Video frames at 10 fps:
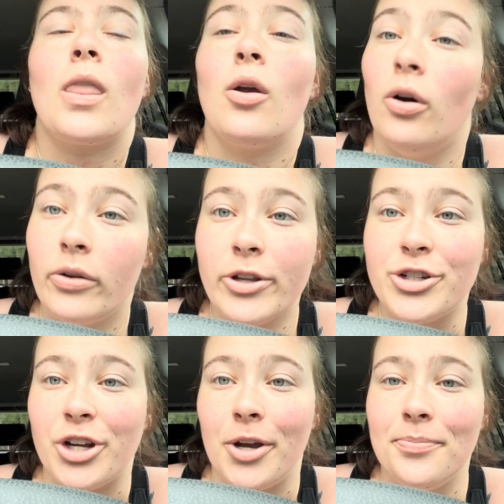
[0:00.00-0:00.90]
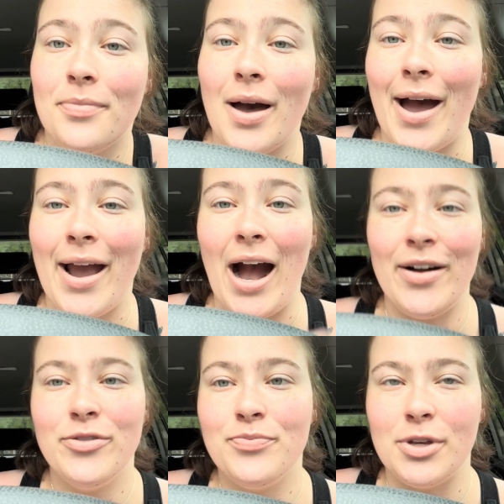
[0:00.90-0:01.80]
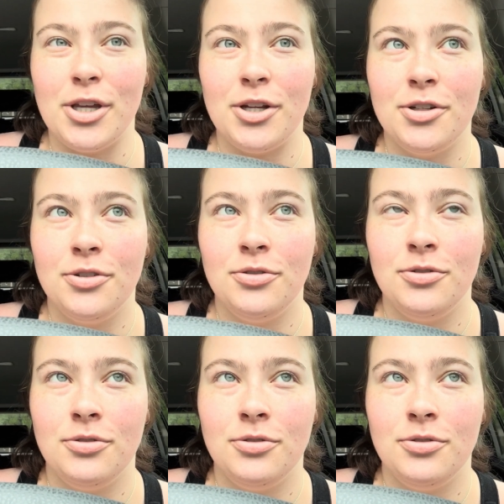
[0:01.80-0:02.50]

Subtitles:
go to the gym. I haven't been